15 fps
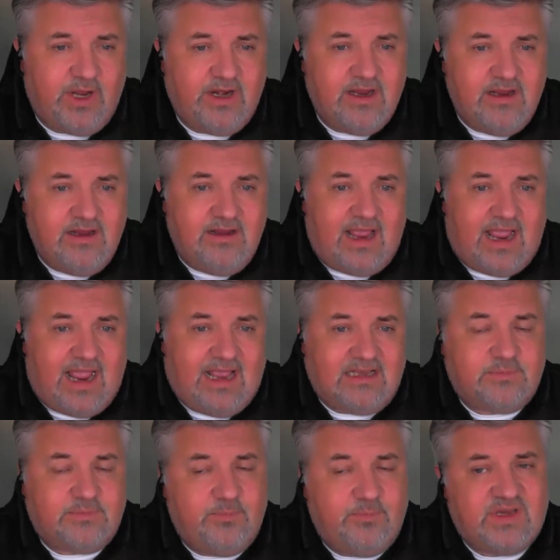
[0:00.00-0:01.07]
But
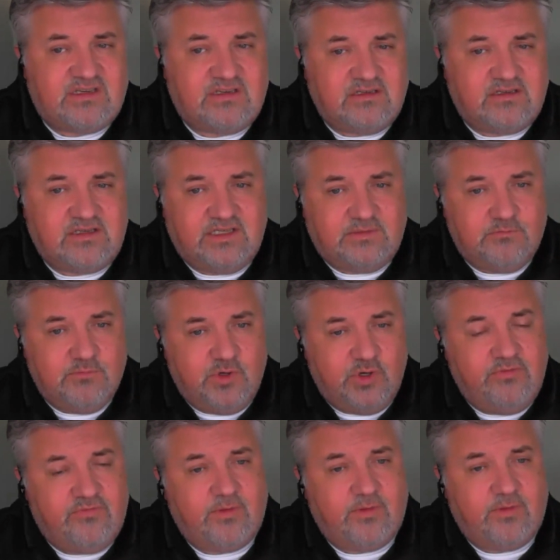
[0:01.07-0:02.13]
as businesses
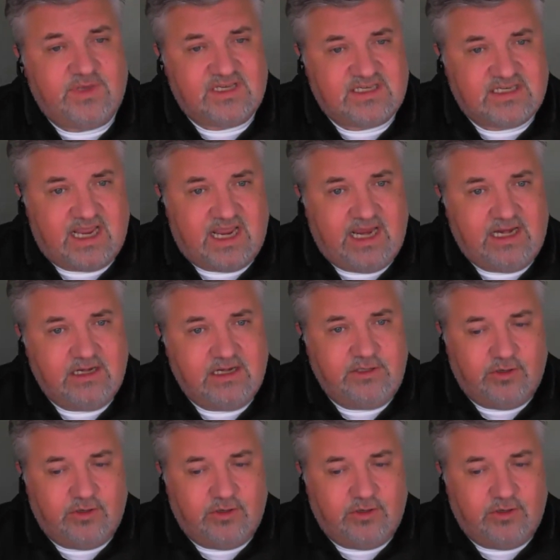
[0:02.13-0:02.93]
move from the state,